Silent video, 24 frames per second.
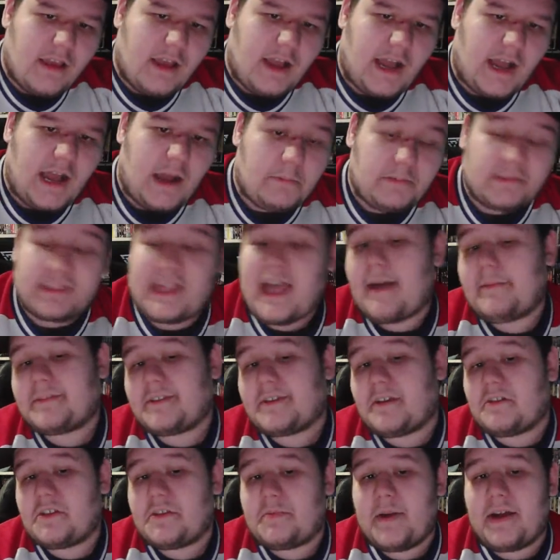But the Habs
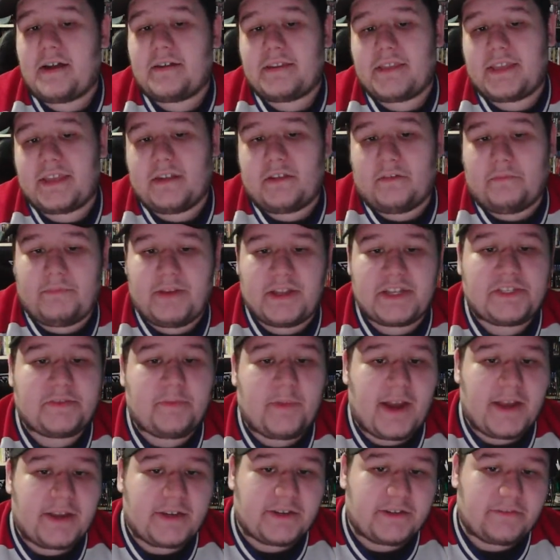go to the penalty kill. Bench
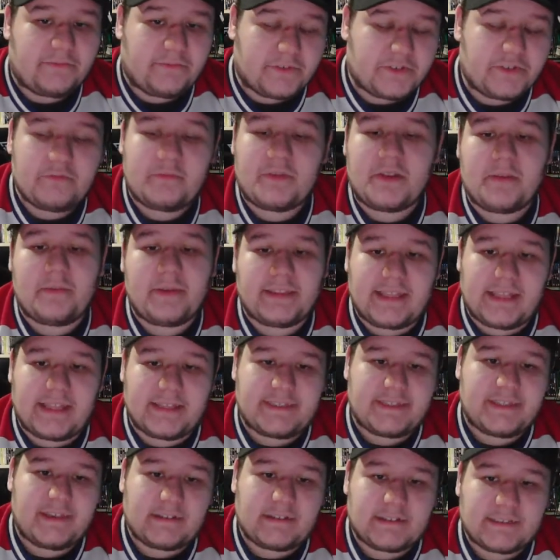minor for too many men. That
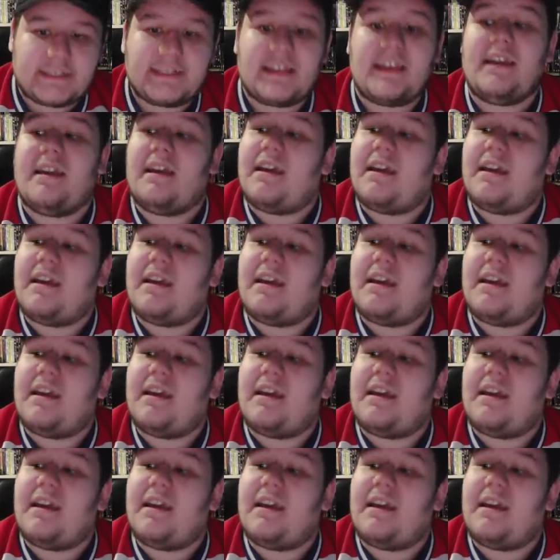sucks.